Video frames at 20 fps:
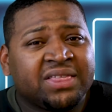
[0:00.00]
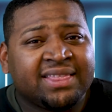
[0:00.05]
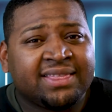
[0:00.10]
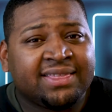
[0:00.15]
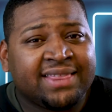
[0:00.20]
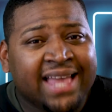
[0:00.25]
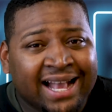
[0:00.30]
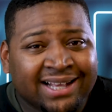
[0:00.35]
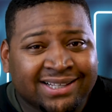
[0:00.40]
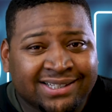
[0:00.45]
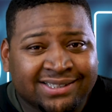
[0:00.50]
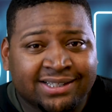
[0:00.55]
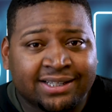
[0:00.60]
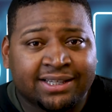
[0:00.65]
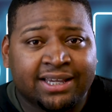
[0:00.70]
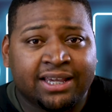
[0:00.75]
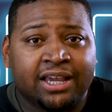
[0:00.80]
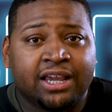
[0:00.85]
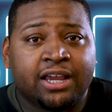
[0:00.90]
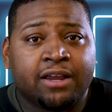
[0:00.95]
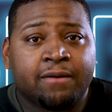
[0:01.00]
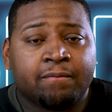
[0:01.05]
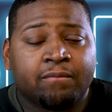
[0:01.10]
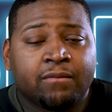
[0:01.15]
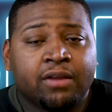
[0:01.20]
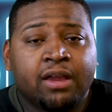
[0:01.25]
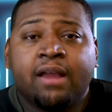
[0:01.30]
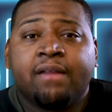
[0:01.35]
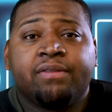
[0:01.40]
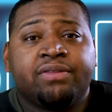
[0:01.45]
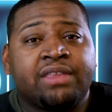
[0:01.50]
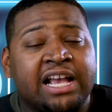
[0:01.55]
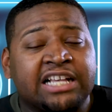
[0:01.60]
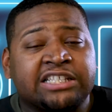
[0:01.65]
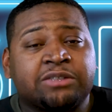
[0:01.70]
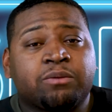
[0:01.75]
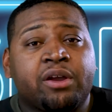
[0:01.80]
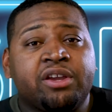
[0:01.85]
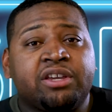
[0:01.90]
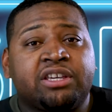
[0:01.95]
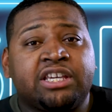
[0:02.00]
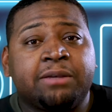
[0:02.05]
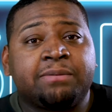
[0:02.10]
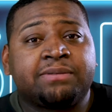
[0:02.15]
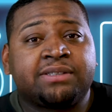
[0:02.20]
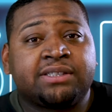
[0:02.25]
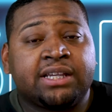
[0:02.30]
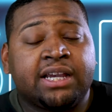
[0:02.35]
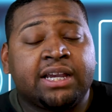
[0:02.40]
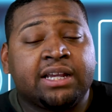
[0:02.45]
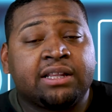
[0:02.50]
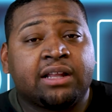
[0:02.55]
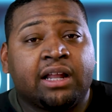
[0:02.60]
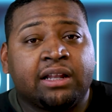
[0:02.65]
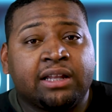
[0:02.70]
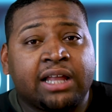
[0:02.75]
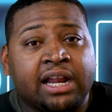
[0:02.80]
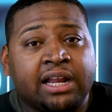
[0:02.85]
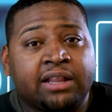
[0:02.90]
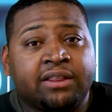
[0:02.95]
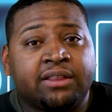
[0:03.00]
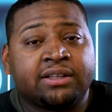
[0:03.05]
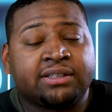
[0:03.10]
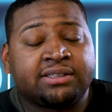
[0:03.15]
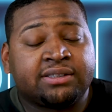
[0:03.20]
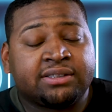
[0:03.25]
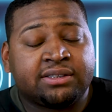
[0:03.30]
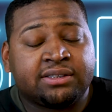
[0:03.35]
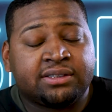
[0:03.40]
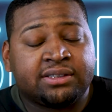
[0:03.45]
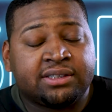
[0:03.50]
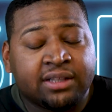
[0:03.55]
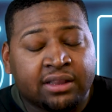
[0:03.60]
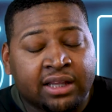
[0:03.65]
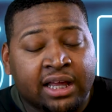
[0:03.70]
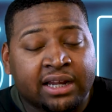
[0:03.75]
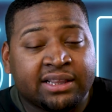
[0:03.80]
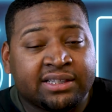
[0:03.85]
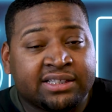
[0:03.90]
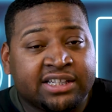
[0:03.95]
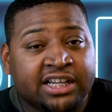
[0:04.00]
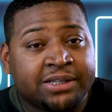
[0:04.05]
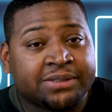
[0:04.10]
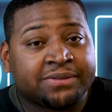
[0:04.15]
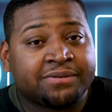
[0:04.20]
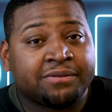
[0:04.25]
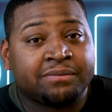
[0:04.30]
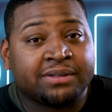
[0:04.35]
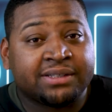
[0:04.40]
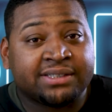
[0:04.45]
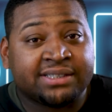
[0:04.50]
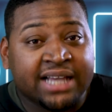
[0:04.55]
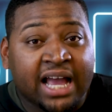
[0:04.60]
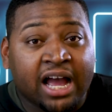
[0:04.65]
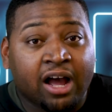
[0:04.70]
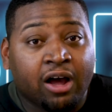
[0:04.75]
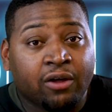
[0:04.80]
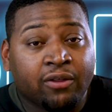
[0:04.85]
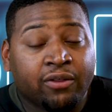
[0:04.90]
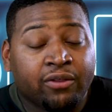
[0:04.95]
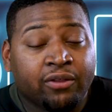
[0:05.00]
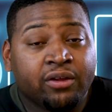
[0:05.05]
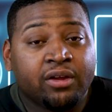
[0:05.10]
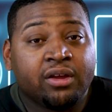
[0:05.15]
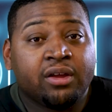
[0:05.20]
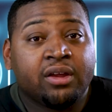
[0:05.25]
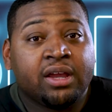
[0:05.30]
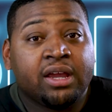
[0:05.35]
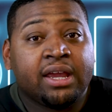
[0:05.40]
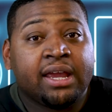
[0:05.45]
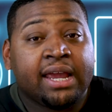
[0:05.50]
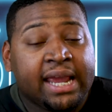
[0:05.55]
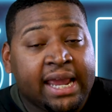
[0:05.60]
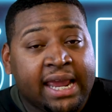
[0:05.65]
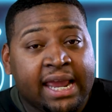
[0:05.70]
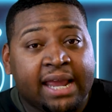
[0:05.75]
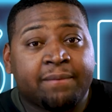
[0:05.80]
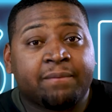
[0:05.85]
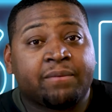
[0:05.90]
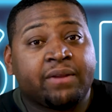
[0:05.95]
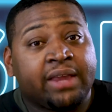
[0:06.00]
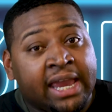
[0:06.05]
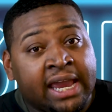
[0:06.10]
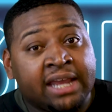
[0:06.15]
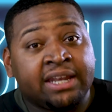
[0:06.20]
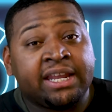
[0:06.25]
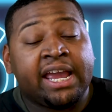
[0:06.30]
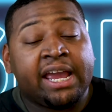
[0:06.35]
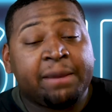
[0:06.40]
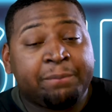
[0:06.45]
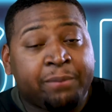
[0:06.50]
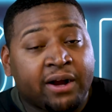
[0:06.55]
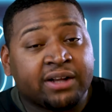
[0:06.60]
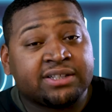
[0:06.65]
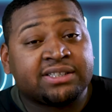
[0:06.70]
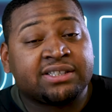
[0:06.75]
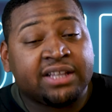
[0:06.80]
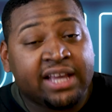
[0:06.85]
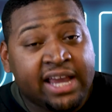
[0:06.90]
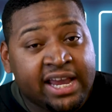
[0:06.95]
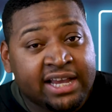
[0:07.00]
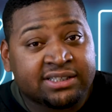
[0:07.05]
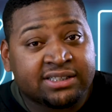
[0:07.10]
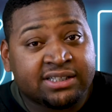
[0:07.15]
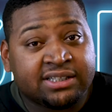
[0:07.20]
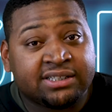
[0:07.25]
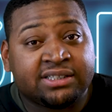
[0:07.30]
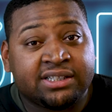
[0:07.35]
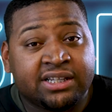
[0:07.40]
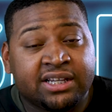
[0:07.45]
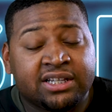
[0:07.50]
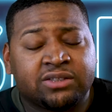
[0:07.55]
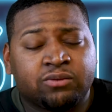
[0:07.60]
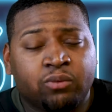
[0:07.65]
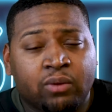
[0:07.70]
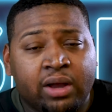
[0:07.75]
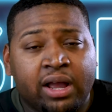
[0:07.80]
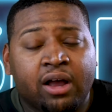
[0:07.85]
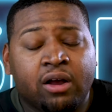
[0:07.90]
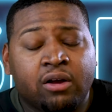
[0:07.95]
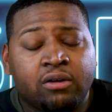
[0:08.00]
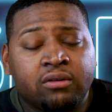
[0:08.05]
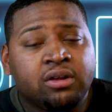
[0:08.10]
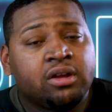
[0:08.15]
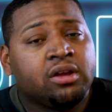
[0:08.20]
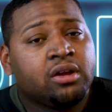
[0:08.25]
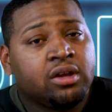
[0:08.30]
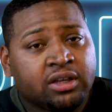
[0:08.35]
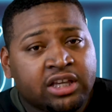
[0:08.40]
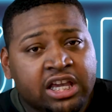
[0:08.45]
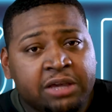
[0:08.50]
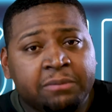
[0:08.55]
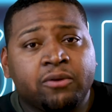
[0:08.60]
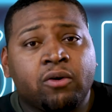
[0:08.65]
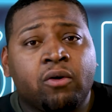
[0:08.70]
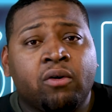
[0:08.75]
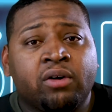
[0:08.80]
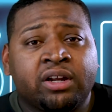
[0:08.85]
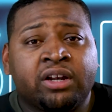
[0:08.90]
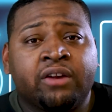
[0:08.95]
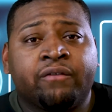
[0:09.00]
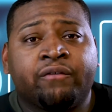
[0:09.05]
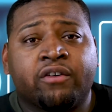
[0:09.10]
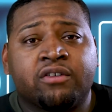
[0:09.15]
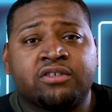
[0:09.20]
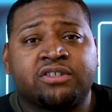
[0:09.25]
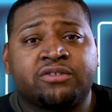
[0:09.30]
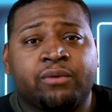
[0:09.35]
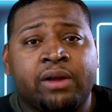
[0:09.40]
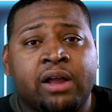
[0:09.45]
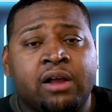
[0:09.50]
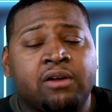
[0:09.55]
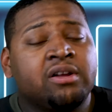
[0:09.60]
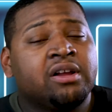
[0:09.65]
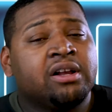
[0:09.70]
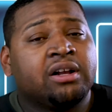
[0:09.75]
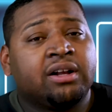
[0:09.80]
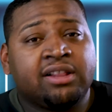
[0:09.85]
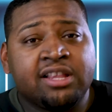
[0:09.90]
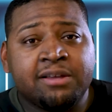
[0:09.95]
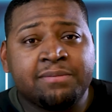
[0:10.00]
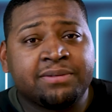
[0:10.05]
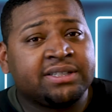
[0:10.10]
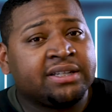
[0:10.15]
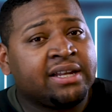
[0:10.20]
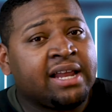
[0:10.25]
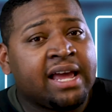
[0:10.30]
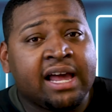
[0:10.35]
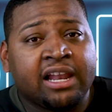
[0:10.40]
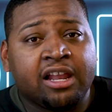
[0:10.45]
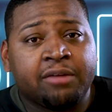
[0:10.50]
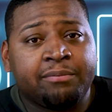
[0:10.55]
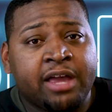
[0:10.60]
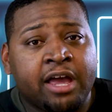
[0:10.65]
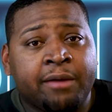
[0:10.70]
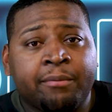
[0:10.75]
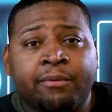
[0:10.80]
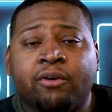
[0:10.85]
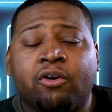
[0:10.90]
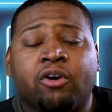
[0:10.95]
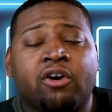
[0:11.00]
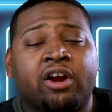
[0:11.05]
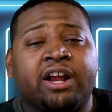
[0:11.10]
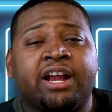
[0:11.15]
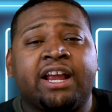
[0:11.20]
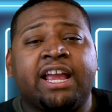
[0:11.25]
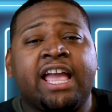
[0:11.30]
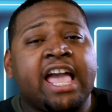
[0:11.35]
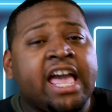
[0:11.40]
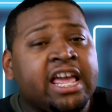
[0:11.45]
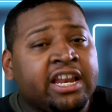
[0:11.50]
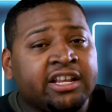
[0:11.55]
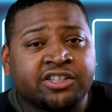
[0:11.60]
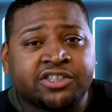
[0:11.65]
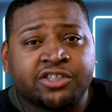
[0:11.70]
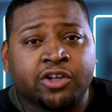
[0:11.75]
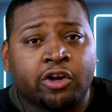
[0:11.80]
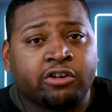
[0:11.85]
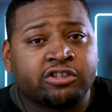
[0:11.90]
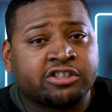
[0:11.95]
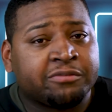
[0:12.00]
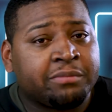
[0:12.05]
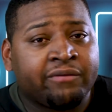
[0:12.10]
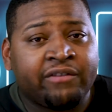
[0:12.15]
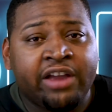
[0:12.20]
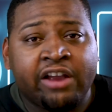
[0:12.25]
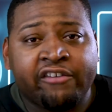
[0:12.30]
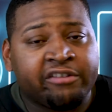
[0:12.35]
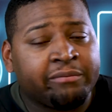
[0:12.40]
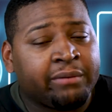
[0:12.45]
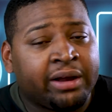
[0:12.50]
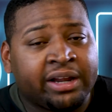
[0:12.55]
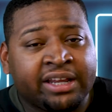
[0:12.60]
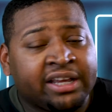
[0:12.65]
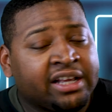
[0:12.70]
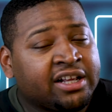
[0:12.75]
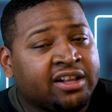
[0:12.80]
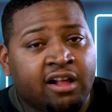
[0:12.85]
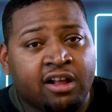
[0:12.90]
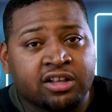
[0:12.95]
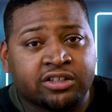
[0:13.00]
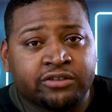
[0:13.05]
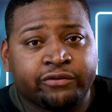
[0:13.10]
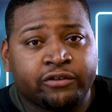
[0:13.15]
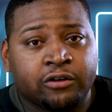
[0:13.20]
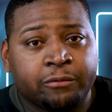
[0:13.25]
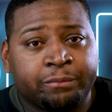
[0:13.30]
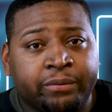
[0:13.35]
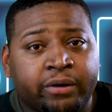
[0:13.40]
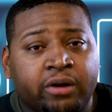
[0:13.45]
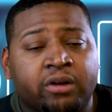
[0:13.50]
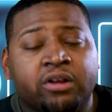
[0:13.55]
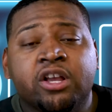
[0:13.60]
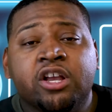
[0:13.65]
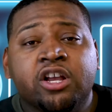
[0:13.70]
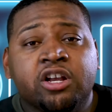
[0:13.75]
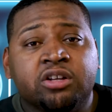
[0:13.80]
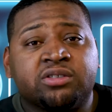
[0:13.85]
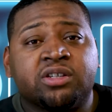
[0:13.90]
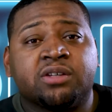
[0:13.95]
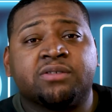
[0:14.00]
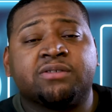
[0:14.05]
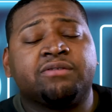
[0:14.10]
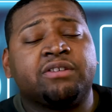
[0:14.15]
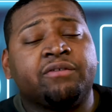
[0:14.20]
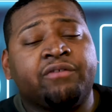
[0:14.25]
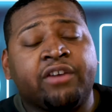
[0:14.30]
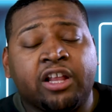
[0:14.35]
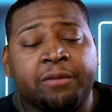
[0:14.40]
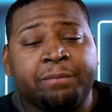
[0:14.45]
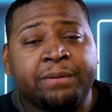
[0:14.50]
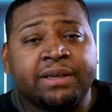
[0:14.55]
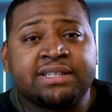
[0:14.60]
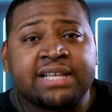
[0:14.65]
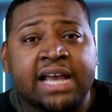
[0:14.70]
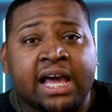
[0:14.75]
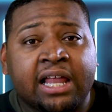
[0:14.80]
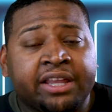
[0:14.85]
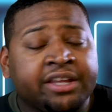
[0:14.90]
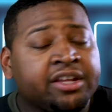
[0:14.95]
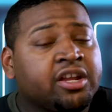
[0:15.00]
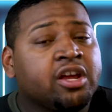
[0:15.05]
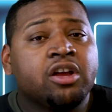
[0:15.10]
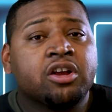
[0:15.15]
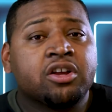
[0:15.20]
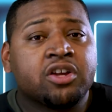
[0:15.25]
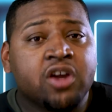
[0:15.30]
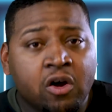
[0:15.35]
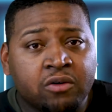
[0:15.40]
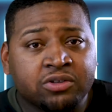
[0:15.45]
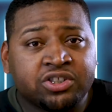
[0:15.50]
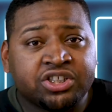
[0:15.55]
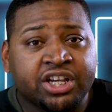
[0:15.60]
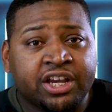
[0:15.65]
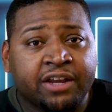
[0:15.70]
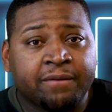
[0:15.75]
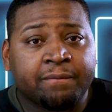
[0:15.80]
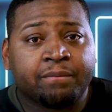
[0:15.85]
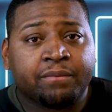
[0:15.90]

That's the key. That's why you keep seeing a lot of teams from the South and the parts of the ACC as well keep going in the first round. Clemson and Alabama are head and shoulders above everybody in college football in terms of developing talent, coaching